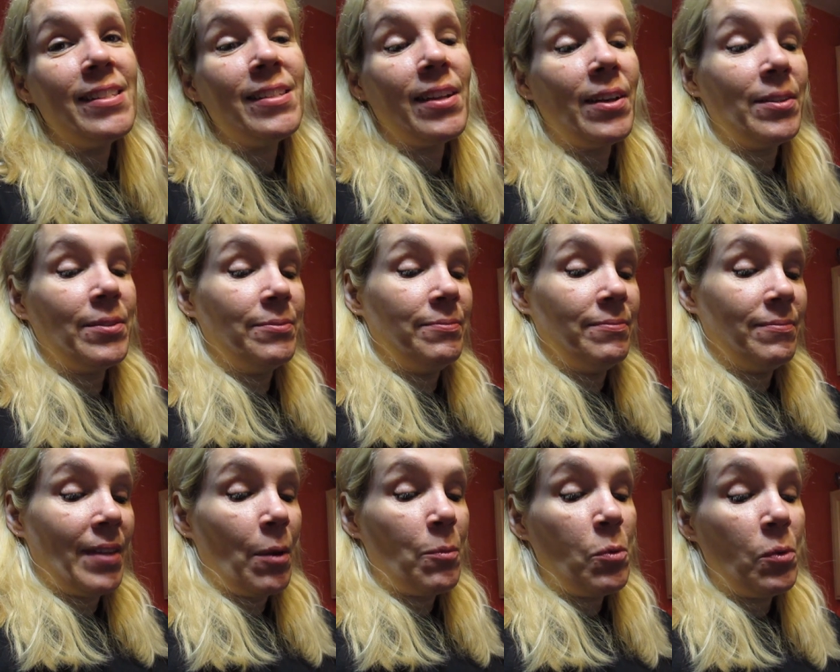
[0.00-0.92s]
so
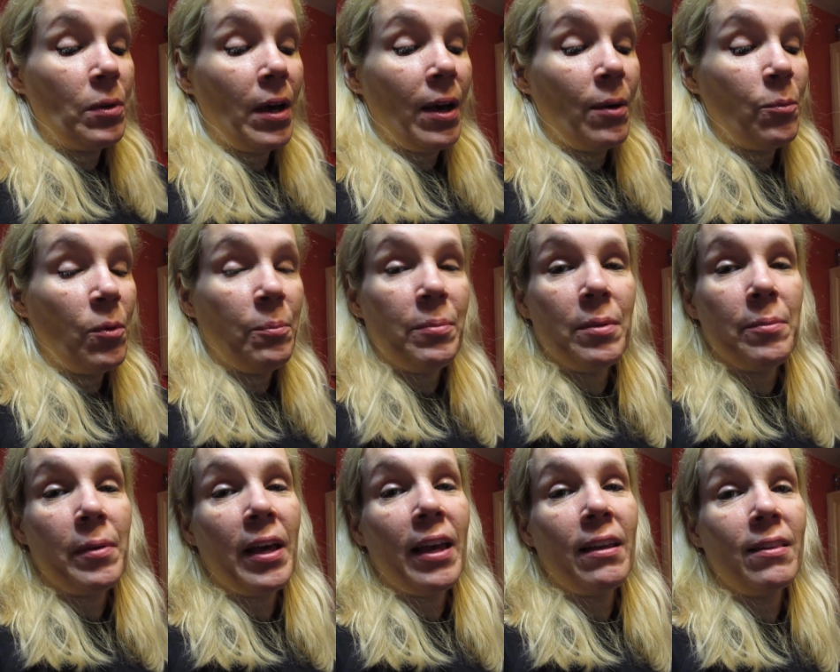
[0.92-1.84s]
I won't, I won't be
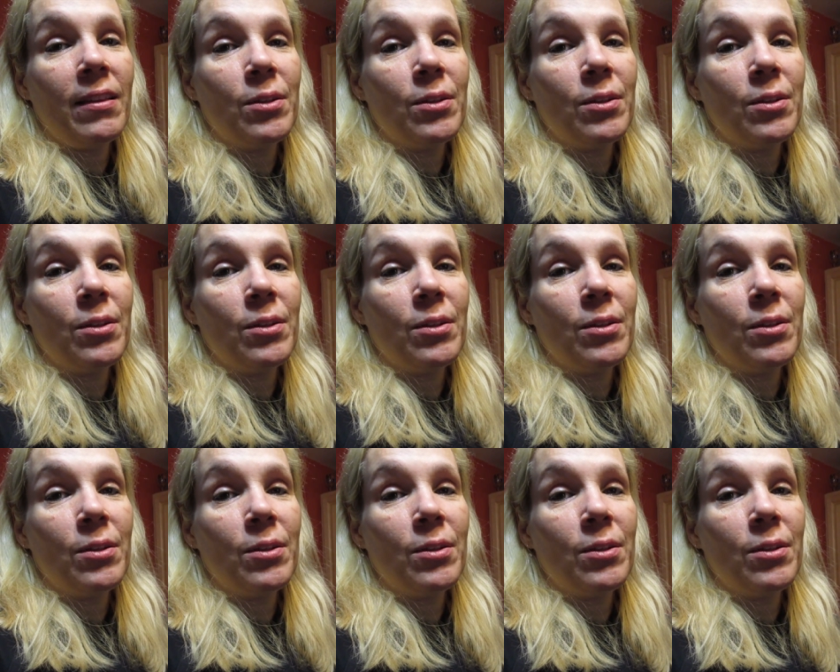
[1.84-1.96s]
buying